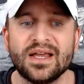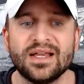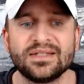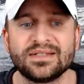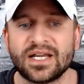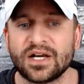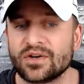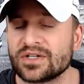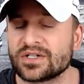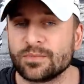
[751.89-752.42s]

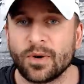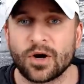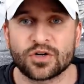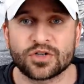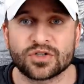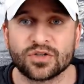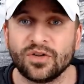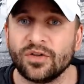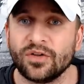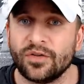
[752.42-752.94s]
Terrace
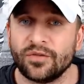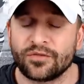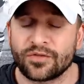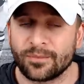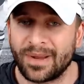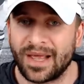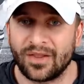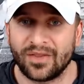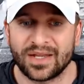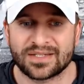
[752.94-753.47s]
Marshall
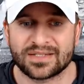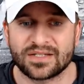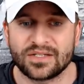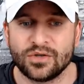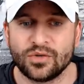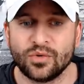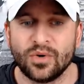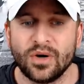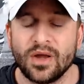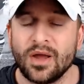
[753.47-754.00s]
from
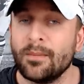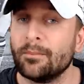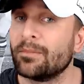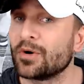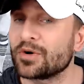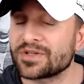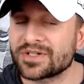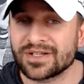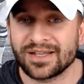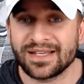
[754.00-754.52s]
LSU,
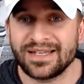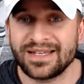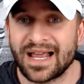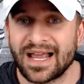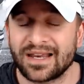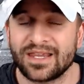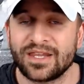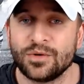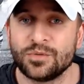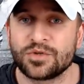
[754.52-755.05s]
personally not
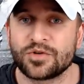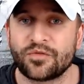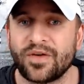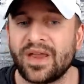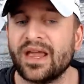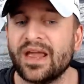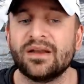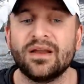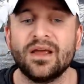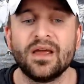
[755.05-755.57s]
a huge
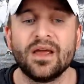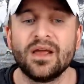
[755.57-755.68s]
fan,